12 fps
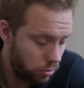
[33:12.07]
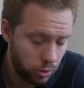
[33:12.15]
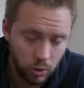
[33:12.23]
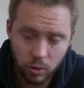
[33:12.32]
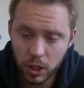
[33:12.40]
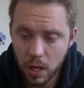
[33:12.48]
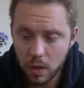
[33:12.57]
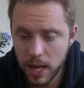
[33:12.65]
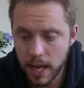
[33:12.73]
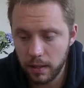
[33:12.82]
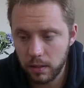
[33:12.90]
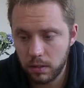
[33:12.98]
It's a good
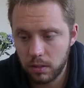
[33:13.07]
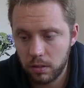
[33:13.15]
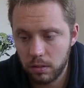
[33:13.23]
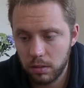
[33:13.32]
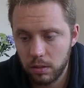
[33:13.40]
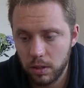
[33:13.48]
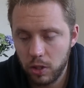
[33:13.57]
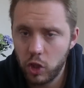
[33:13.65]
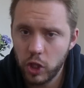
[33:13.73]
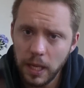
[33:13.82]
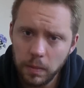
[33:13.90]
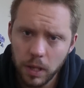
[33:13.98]
codex.
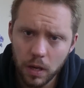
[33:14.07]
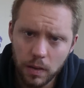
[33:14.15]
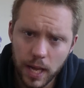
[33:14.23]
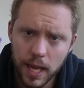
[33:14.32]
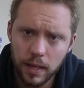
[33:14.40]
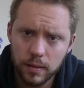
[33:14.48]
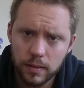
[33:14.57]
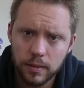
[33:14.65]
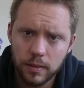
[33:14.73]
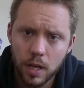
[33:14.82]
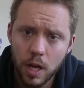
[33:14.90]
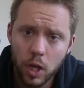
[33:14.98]
Cheap
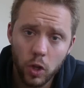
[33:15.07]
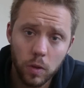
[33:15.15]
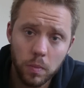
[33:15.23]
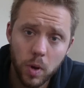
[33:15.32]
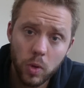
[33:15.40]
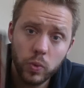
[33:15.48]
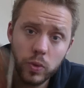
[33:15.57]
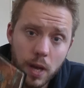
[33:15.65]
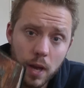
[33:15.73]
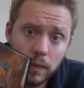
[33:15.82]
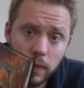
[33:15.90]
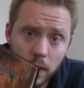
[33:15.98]
codex. The models
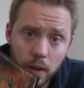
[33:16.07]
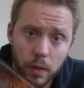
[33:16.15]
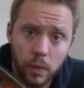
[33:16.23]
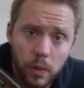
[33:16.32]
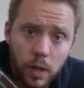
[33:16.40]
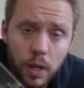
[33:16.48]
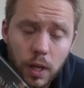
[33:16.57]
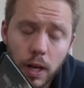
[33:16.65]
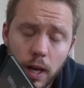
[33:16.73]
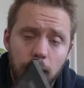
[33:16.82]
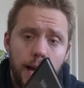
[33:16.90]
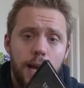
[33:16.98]
aren't though.
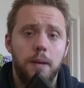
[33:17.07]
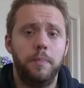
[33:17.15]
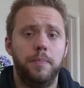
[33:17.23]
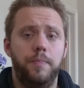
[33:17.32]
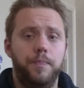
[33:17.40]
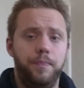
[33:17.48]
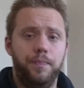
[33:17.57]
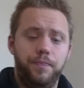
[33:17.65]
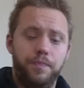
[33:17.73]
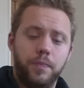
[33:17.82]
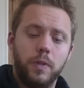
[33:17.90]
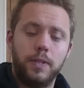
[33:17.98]

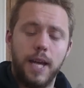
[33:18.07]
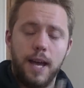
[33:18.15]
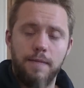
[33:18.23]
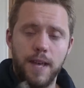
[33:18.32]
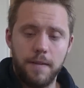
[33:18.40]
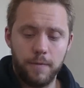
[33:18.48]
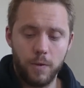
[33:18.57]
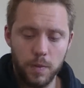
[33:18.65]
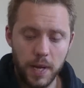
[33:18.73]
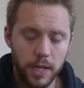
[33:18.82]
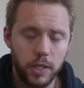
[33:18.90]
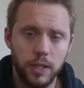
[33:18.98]
To have that
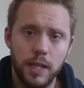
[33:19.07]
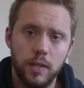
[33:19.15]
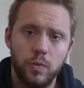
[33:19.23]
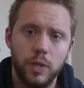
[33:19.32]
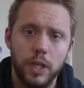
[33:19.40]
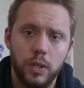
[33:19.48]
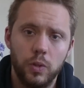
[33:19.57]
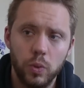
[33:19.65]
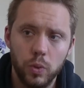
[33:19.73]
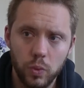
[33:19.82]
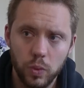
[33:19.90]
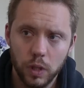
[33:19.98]
formation, that's really
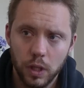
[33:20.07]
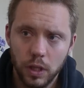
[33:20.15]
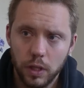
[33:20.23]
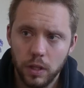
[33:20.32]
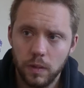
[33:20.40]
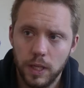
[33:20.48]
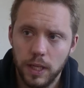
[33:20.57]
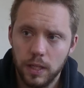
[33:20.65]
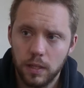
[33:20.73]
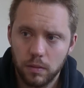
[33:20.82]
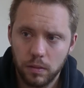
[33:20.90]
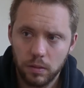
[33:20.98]
cool. You
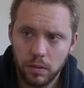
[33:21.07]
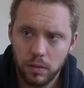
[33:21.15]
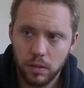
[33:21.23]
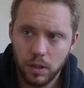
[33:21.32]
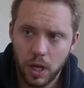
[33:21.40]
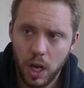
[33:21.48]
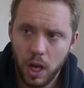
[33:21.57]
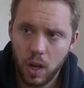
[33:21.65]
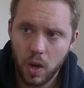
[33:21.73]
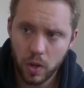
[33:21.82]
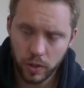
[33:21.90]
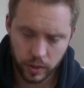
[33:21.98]
need a
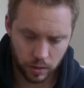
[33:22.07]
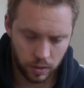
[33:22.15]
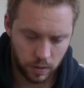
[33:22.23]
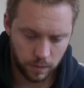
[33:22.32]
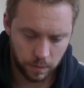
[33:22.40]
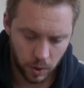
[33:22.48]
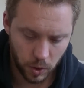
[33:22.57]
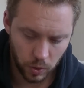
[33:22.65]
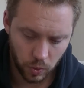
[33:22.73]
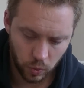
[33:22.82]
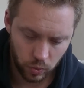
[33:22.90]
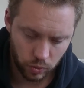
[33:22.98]
lot of
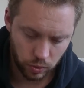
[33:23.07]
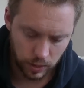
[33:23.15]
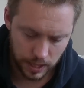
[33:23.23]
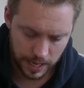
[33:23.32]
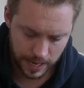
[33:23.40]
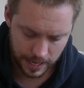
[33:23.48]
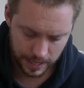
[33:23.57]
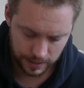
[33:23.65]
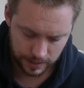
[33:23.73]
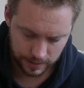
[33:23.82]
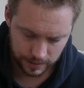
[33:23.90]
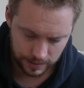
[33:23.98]
models
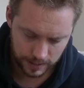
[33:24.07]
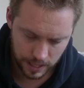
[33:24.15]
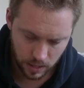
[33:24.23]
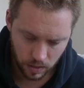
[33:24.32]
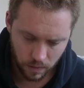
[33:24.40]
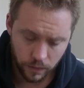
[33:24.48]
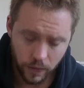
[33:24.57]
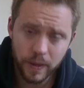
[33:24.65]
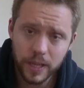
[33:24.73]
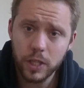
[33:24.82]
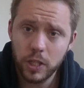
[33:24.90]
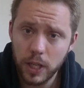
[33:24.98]
and they're not
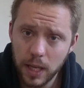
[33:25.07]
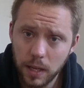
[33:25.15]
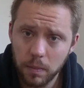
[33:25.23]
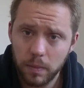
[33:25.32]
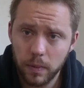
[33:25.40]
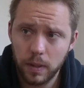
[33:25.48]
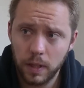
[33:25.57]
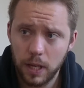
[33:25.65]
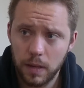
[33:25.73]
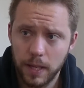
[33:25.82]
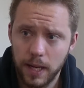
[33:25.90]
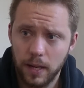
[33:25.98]
very cheap
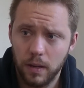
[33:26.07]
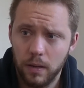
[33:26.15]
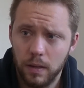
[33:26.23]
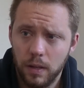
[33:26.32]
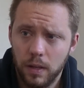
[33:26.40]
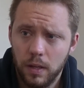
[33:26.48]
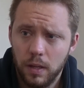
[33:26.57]
coming out.